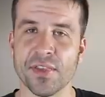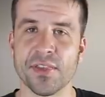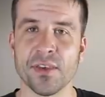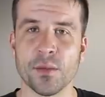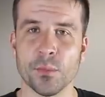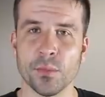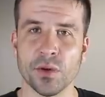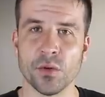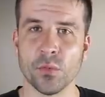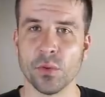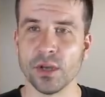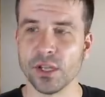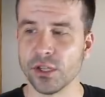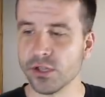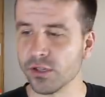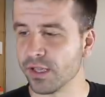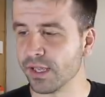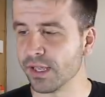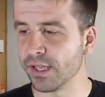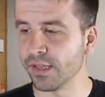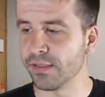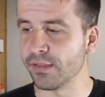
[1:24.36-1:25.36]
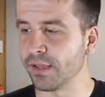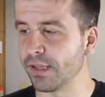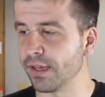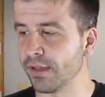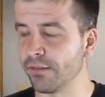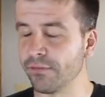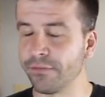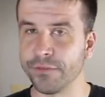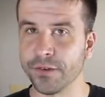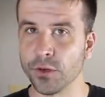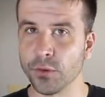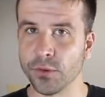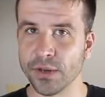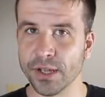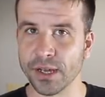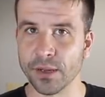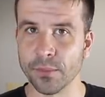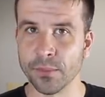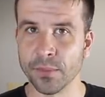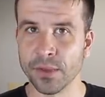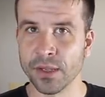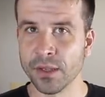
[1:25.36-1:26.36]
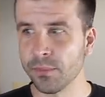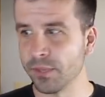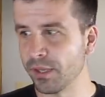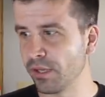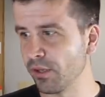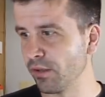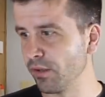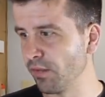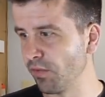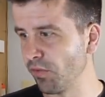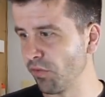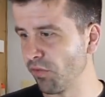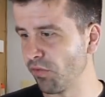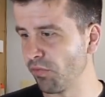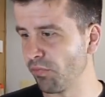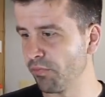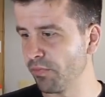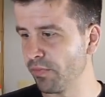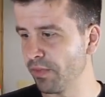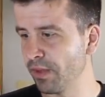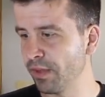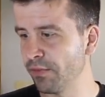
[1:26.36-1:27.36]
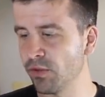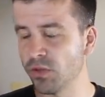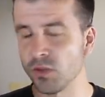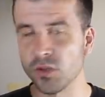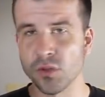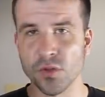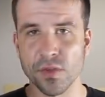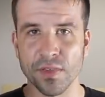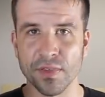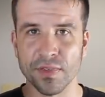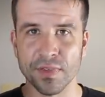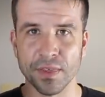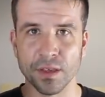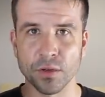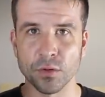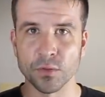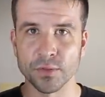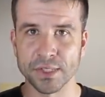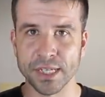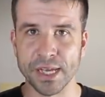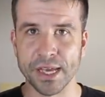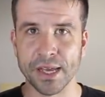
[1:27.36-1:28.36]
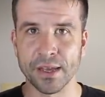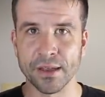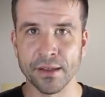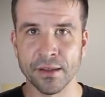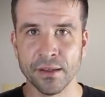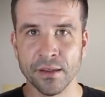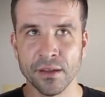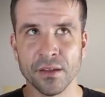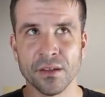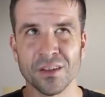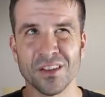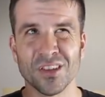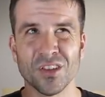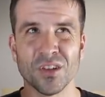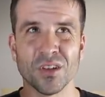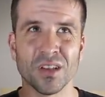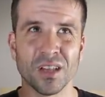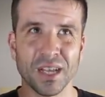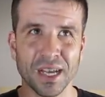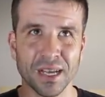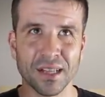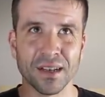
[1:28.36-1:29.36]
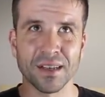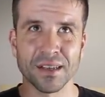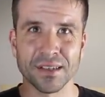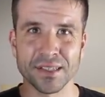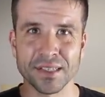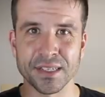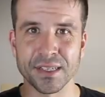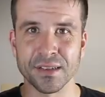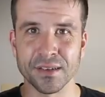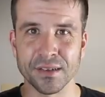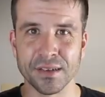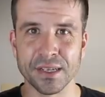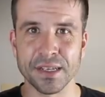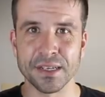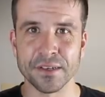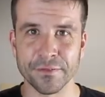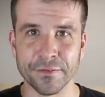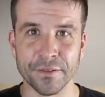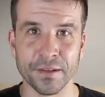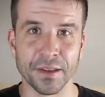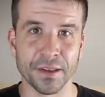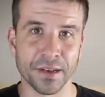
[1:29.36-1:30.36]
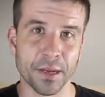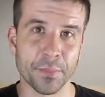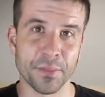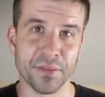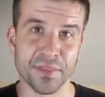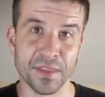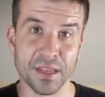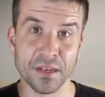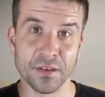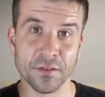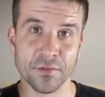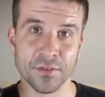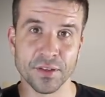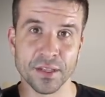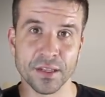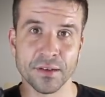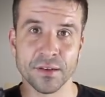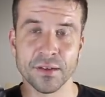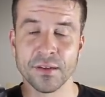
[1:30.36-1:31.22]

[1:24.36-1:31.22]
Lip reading: somewhere where you can get the gun filled up. Because if you use this thing all day, you're likely to need to fill it up at the end of it.